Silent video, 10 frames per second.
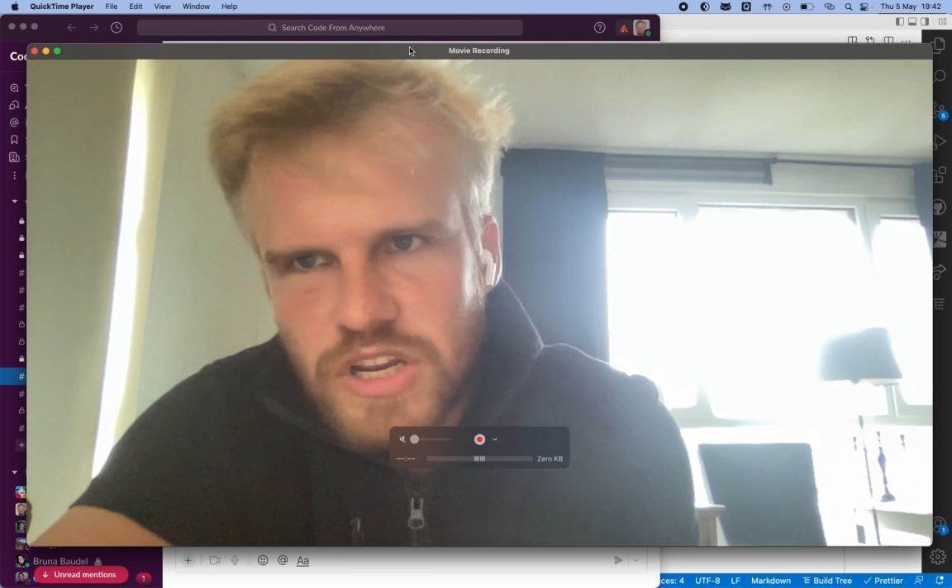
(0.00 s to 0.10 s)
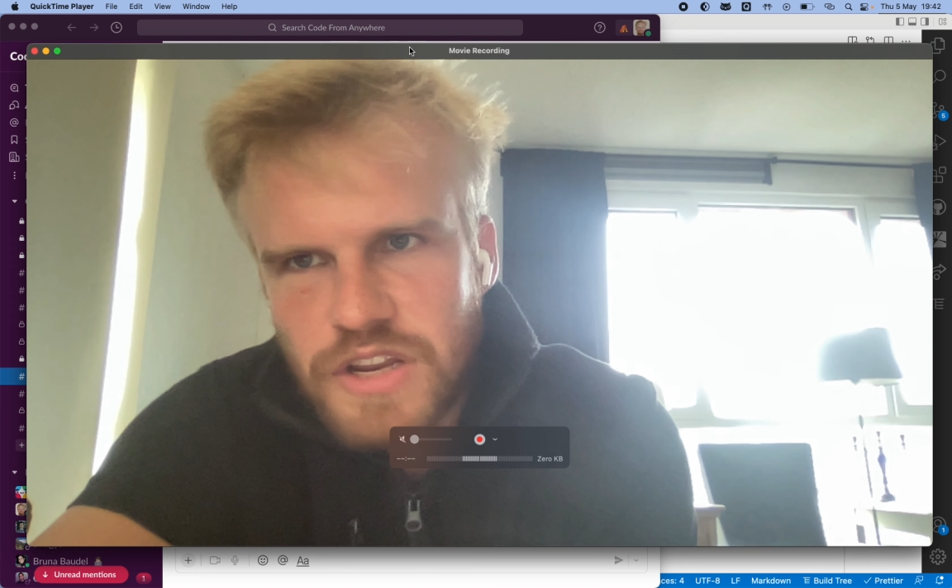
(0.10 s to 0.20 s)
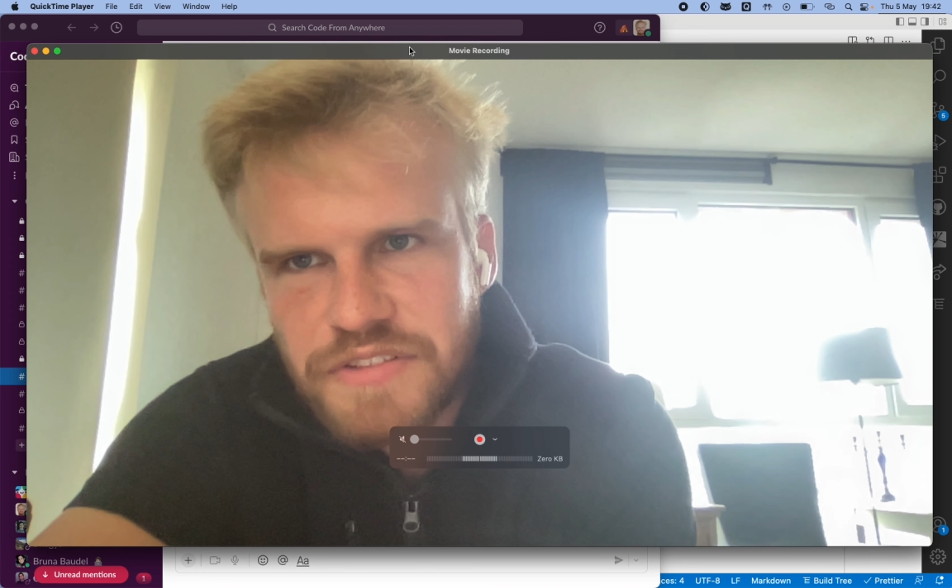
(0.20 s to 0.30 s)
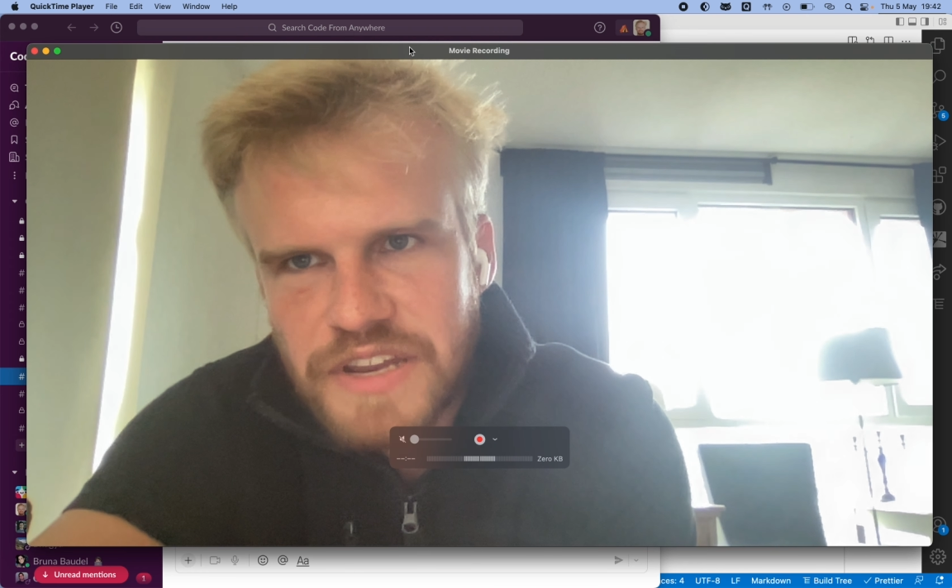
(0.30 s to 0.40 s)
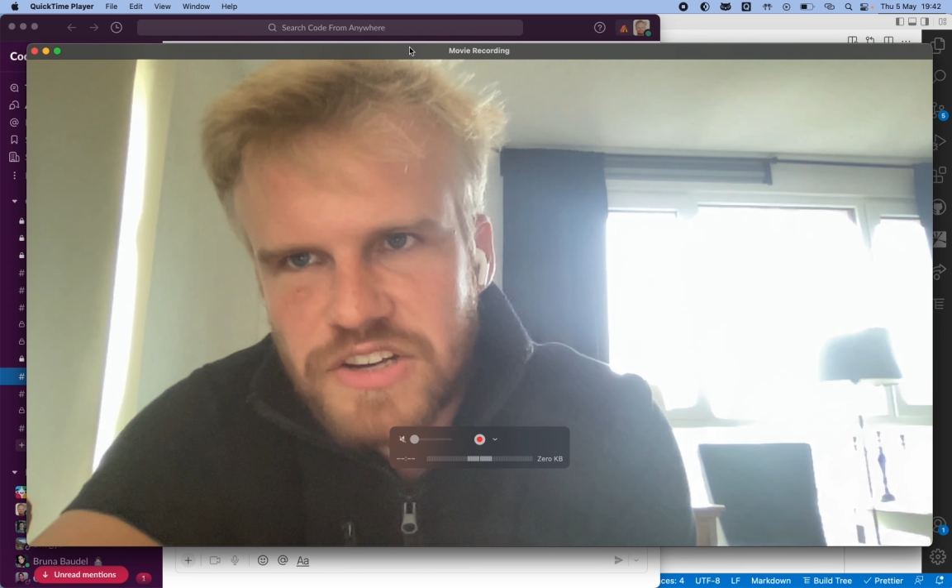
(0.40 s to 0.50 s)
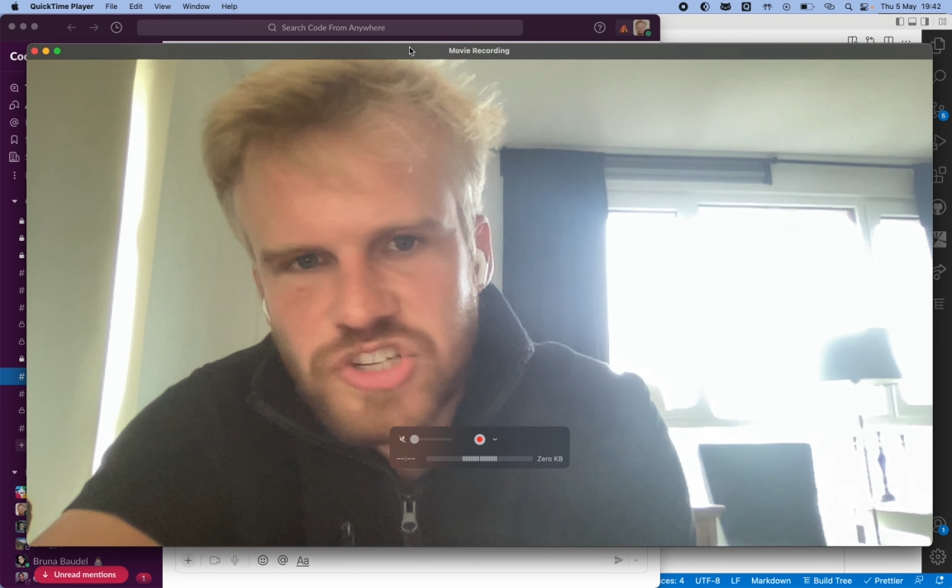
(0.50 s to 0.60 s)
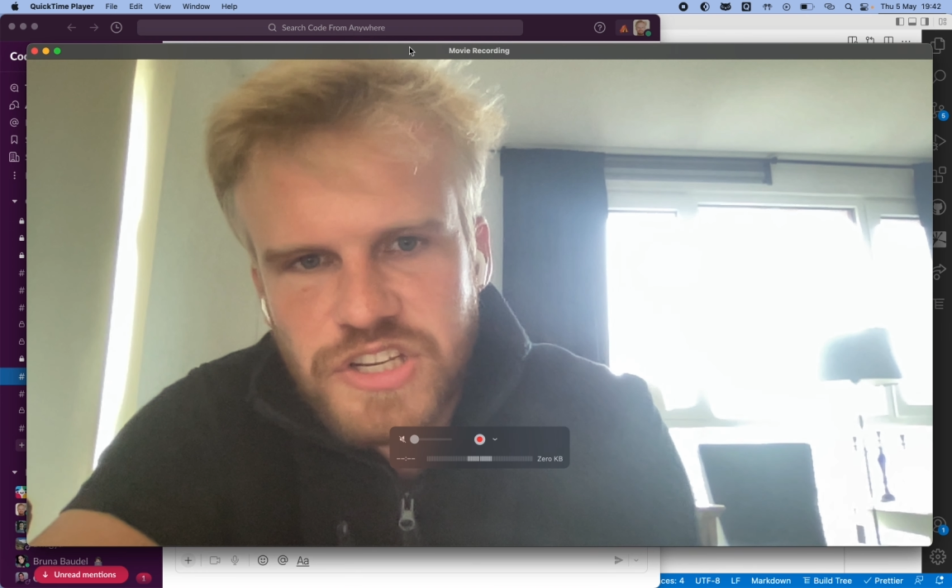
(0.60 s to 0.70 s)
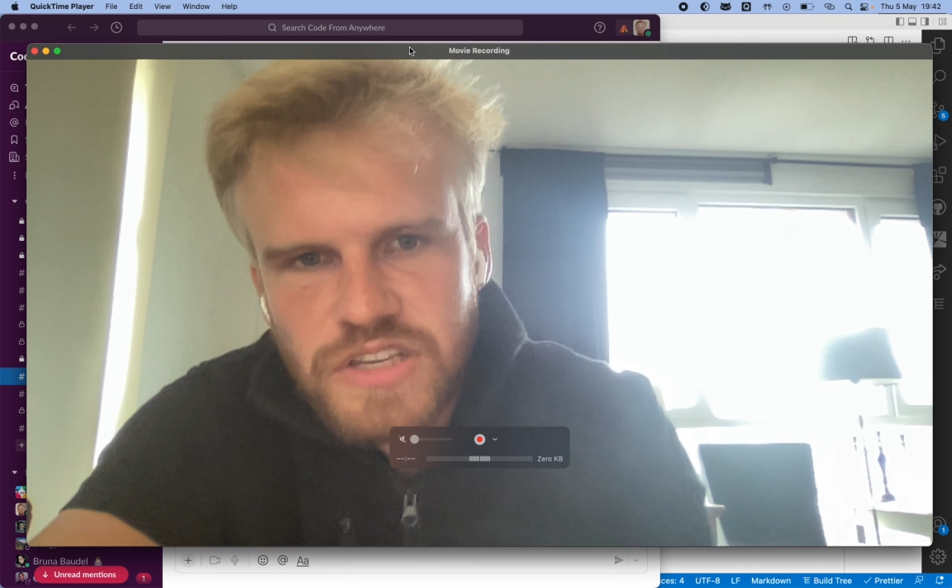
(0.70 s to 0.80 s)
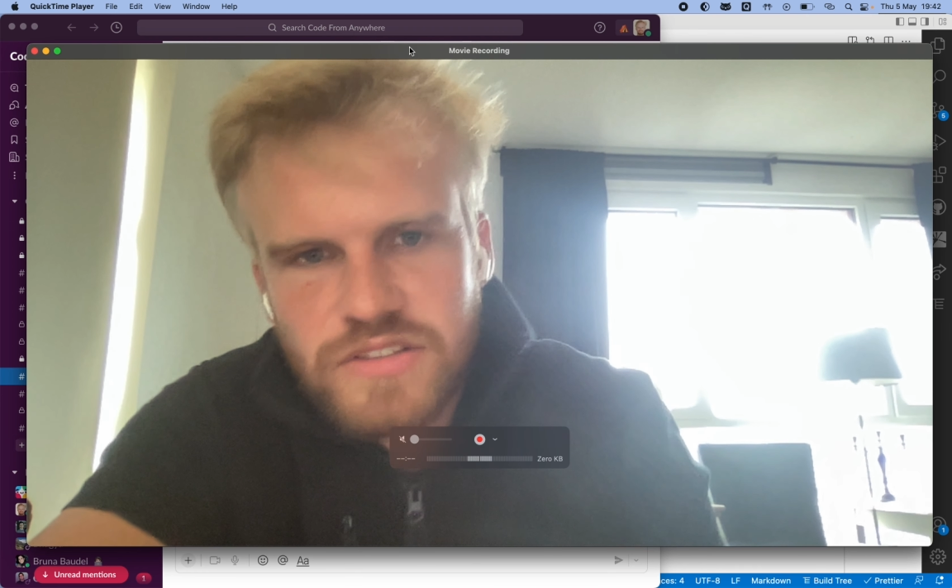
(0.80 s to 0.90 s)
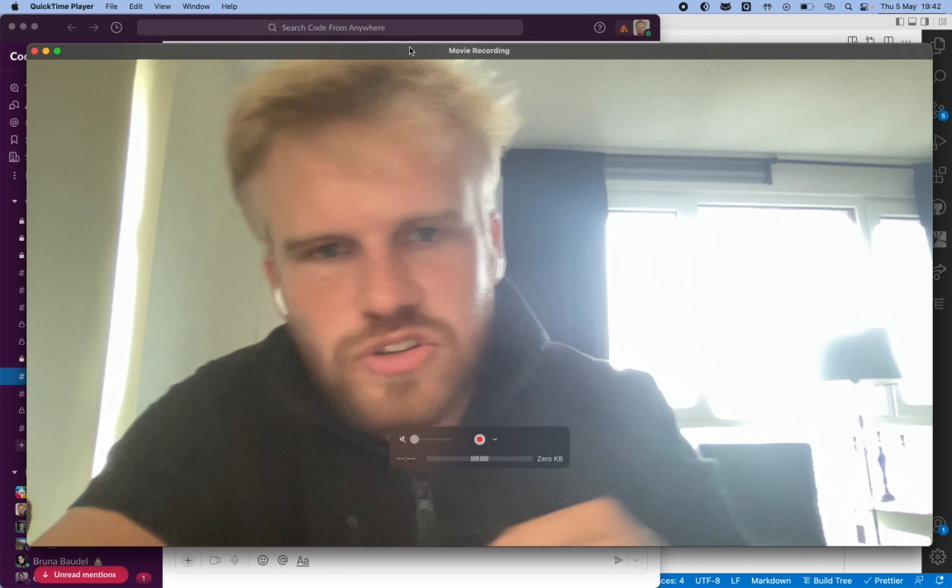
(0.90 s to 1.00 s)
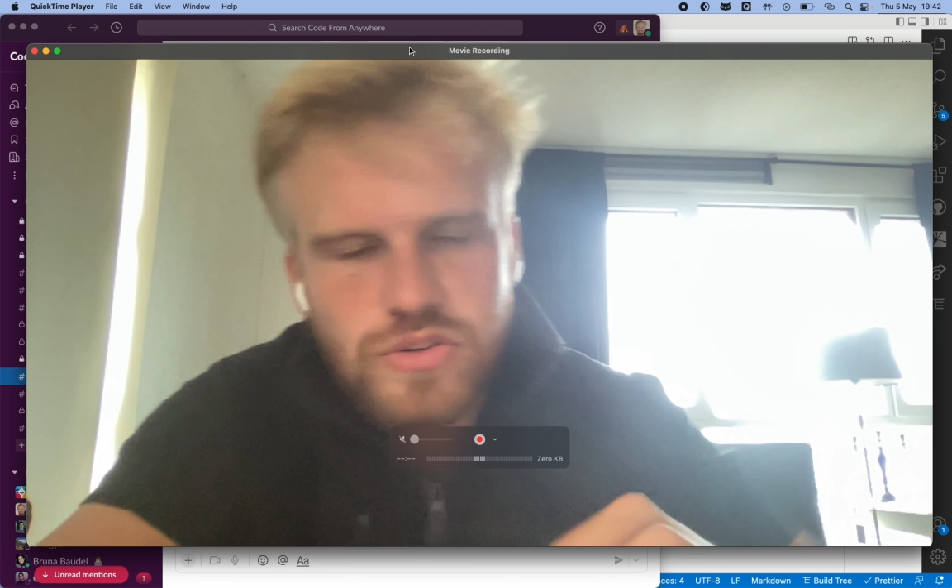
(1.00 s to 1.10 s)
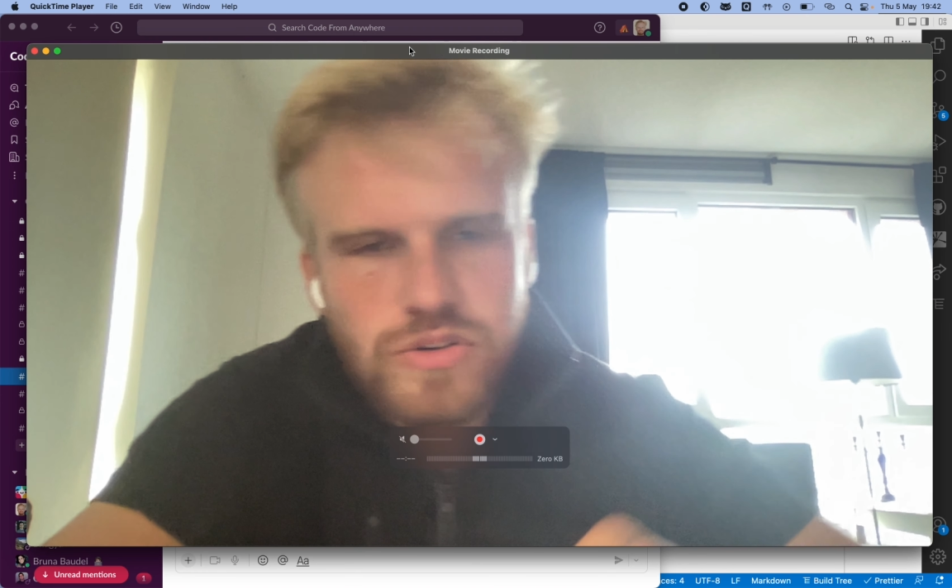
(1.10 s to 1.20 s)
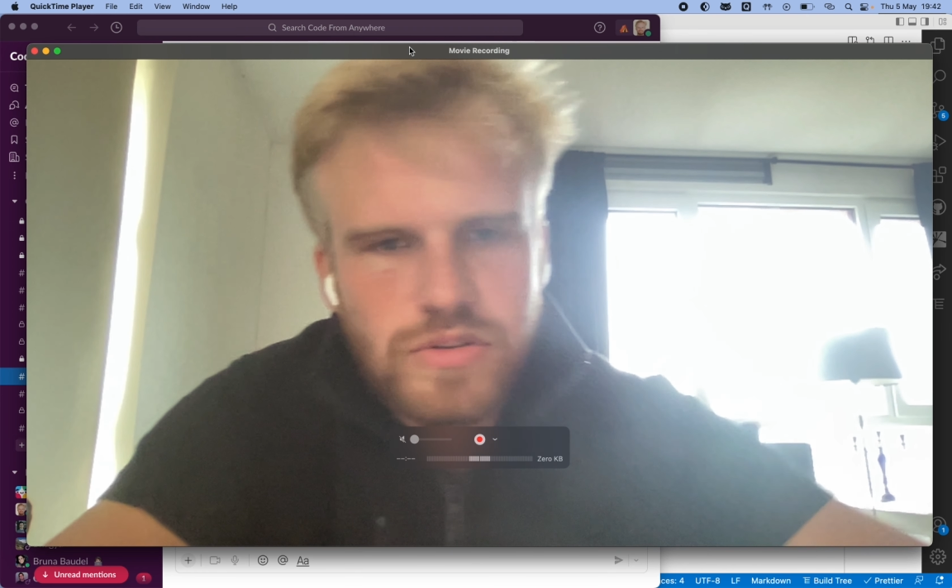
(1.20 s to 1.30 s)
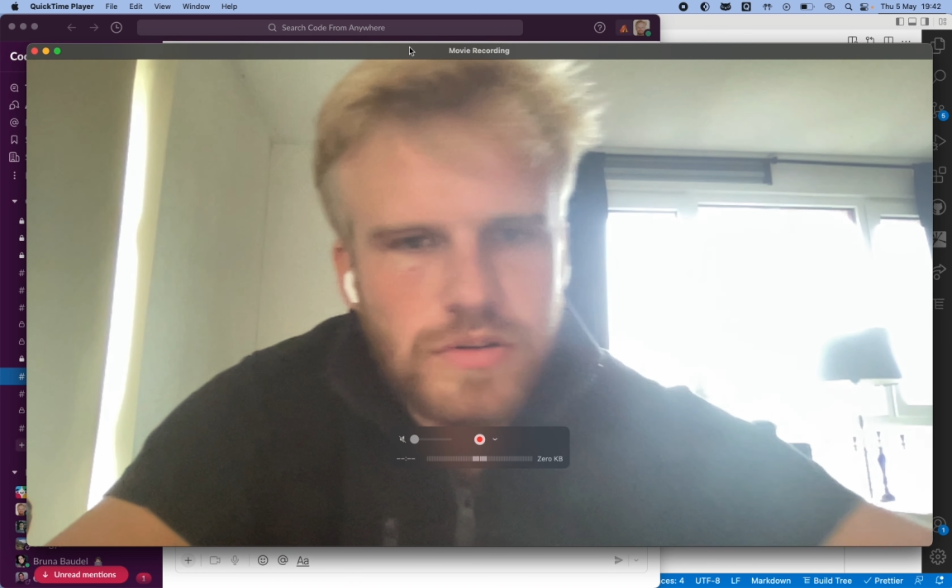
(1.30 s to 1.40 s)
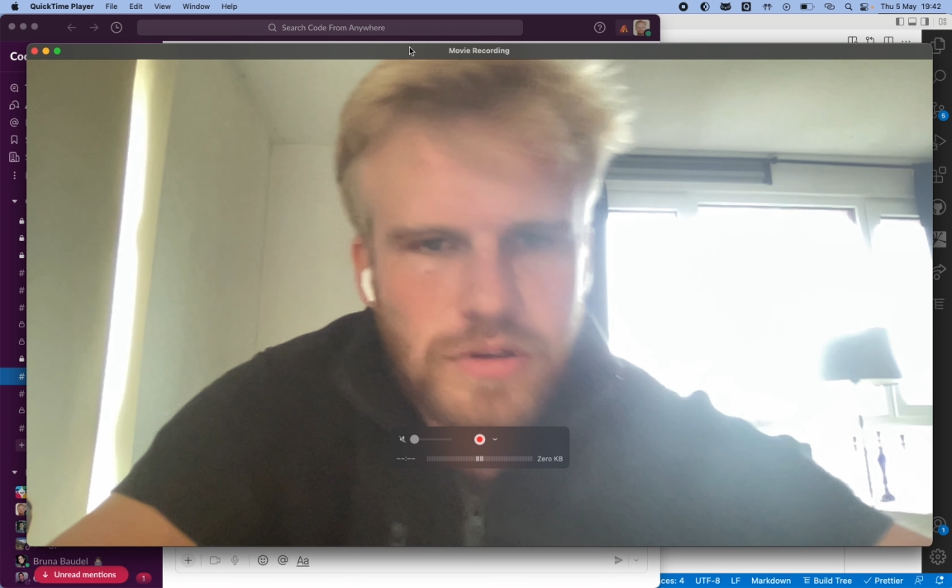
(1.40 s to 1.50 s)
lot of energy into